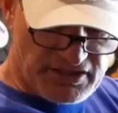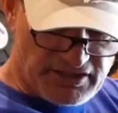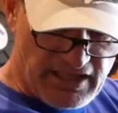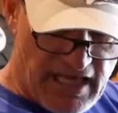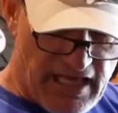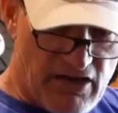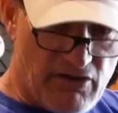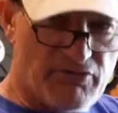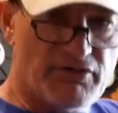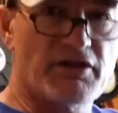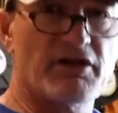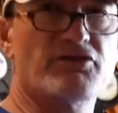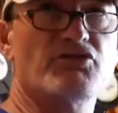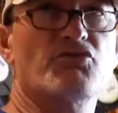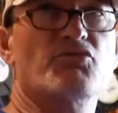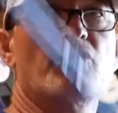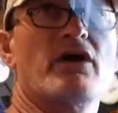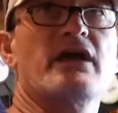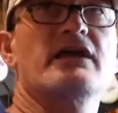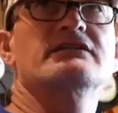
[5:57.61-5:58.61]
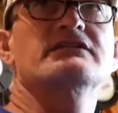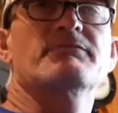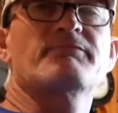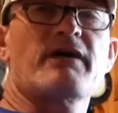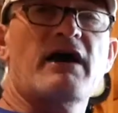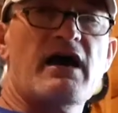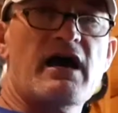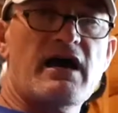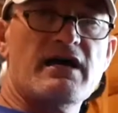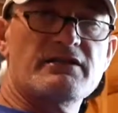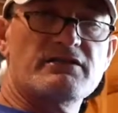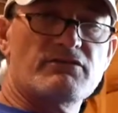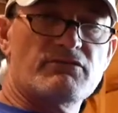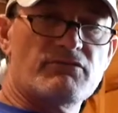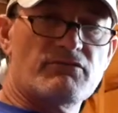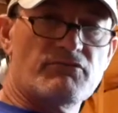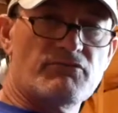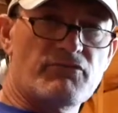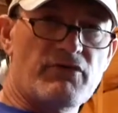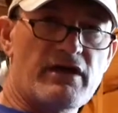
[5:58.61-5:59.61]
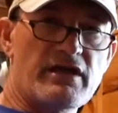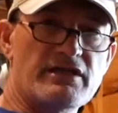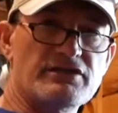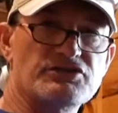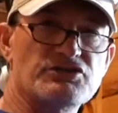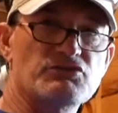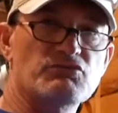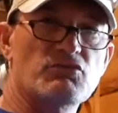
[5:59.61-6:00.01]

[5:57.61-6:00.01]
down and you raise up a high raise, you